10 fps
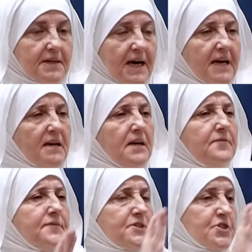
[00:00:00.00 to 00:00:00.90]
I
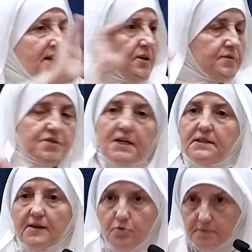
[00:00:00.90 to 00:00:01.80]
love the saying of
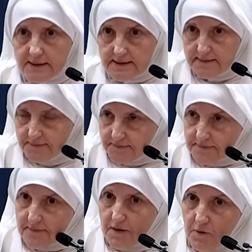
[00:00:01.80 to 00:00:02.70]
Sayyidina Umar
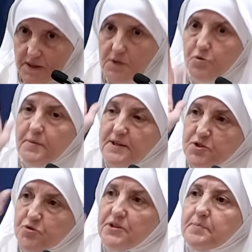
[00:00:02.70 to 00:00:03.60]
when the woman
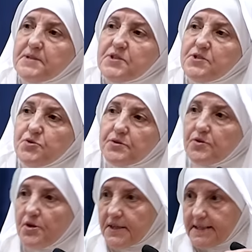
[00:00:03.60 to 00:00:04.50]
stood up and says, you're
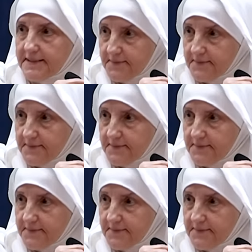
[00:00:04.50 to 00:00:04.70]
wrong.